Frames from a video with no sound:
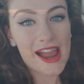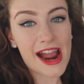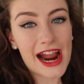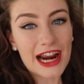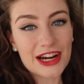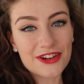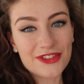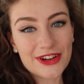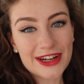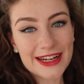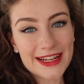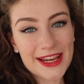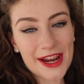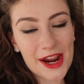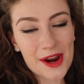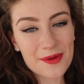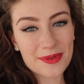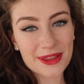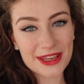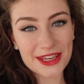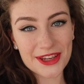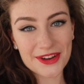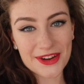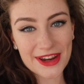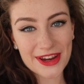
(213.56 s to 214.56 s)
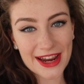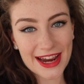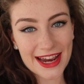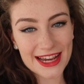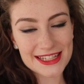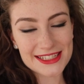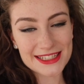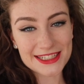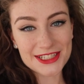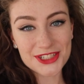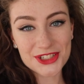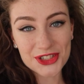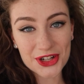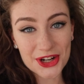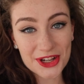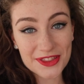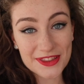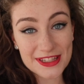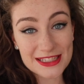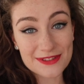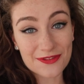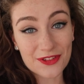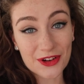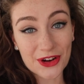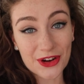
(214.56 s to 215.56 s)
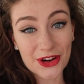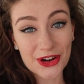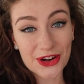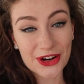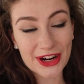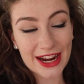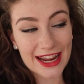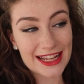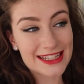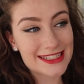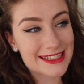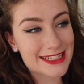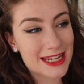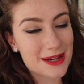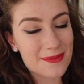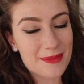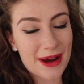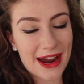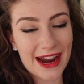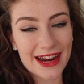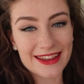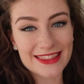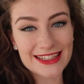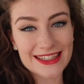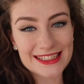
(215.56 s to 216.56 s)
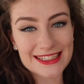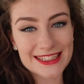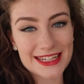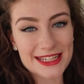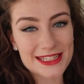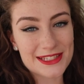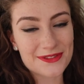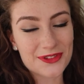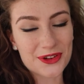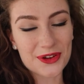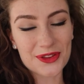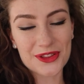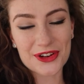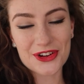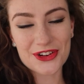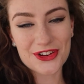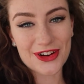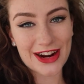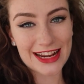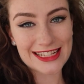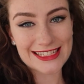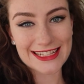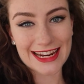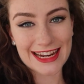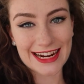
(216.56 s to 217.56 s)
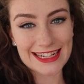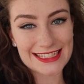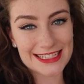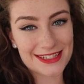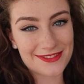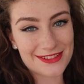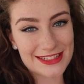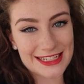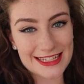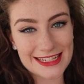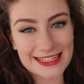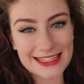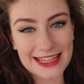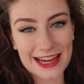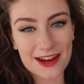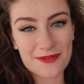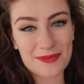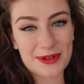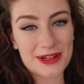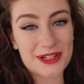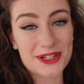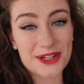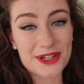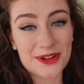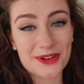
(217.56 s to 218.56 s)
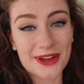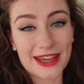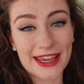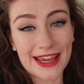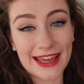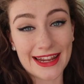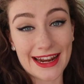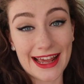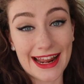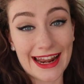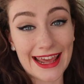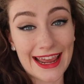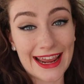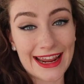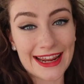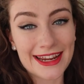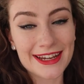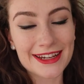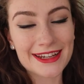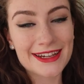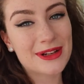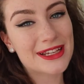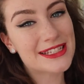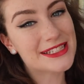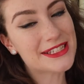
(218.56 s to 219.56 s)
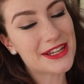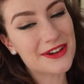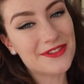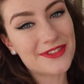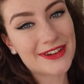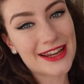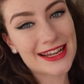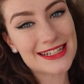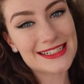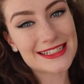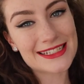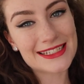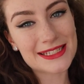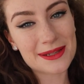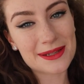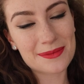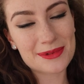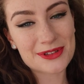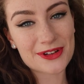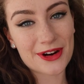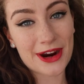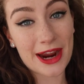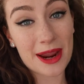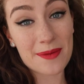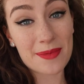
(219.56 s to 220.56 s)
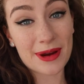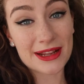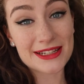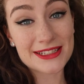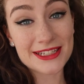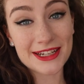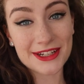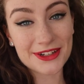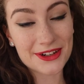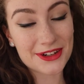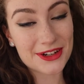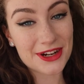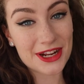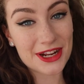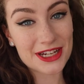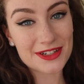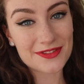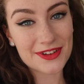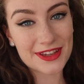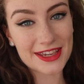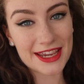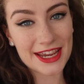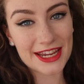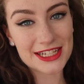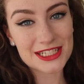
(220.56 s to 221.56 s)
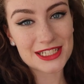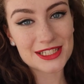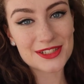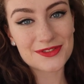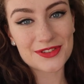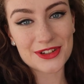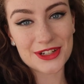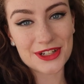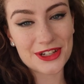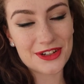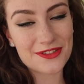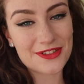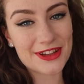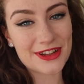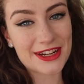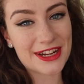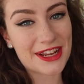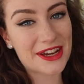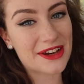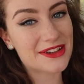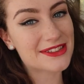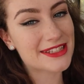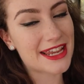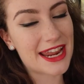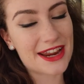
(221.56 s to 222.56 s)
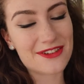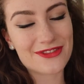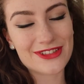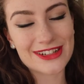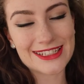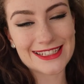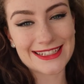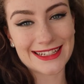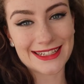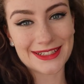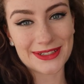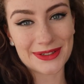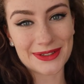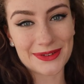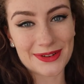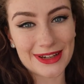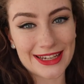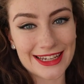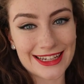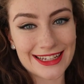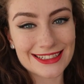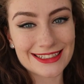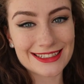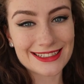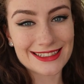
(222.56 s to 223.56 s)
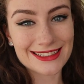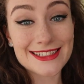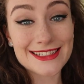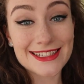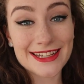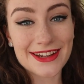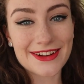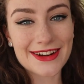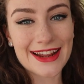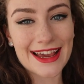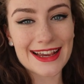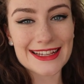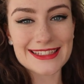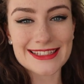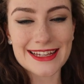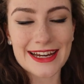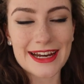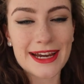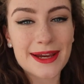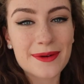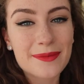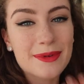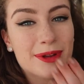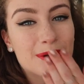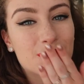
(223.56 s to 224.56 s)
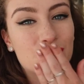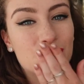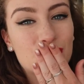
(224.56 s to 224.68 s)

I really hope that you guys enjoyed this vlog and seeing behind the scenes of all the crazy activities that I've been doing in LA. Please don't forget to subscribe and turn on notifications for new videos every single week. See you next time.